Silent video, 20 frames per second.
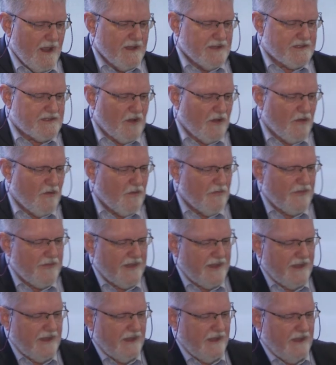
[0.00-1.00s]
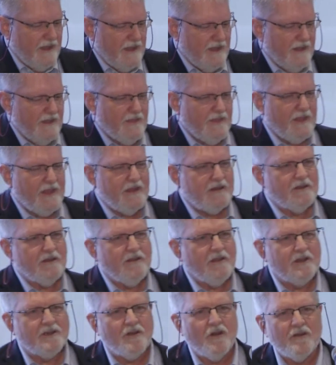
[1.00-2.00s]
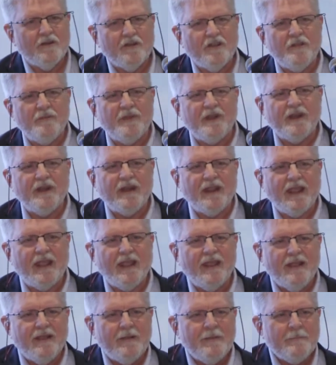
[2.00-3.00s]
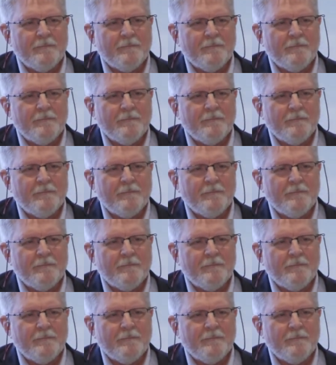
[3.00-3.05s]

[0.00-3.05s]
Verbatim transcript: So the, the, the donor community